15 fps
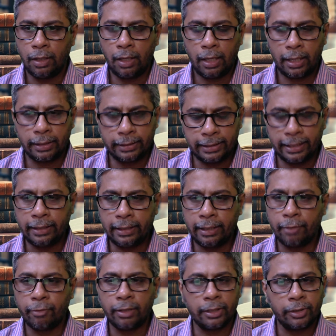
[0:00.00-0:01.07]
I think you
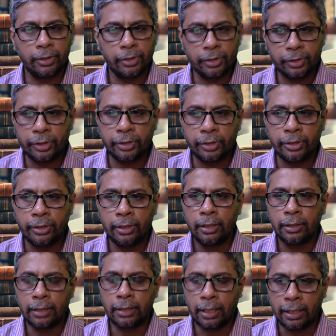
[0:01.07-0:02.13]
can understand
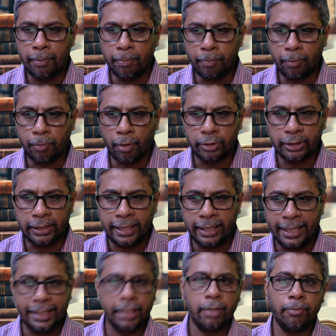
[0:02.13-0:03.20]
the important
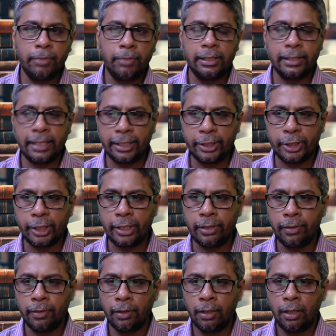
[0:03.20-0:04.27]
area of this
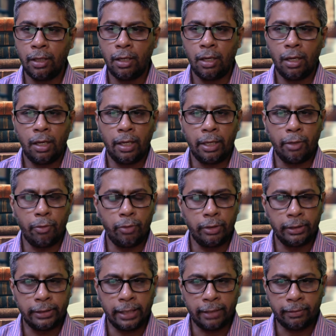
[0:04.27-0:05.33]
section. You will
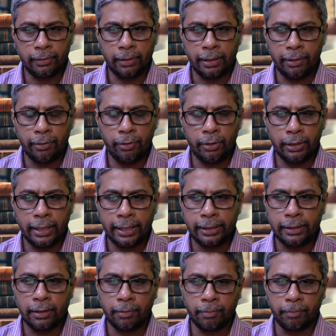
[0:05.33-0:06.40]
get
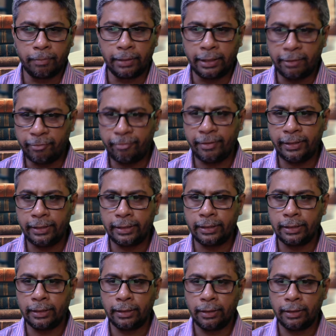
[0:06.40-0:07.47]
the benefit